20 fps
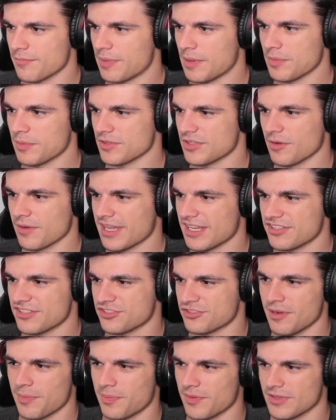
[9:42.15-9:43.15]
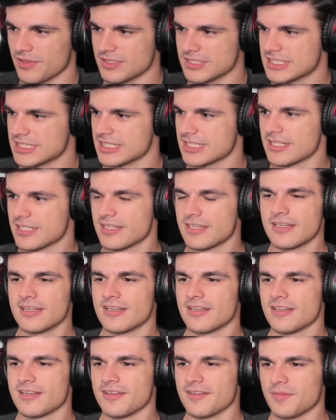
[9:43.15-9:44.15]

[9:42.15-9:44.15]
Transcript: People don't get triples. You, you